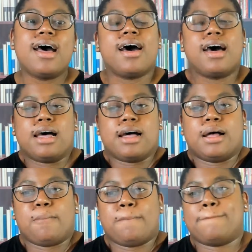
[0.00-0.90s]

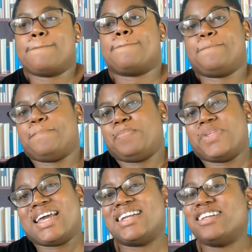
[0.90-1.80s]
Um,
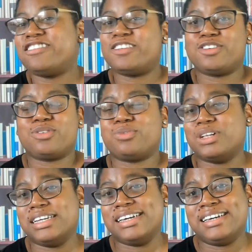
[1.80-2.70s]
and it's just a
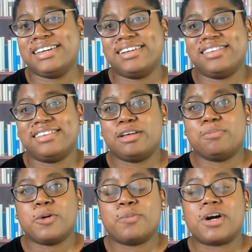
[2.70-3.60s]
really
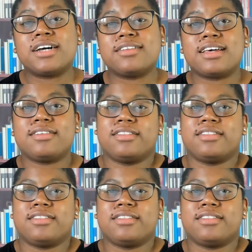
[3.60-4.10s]
simple process.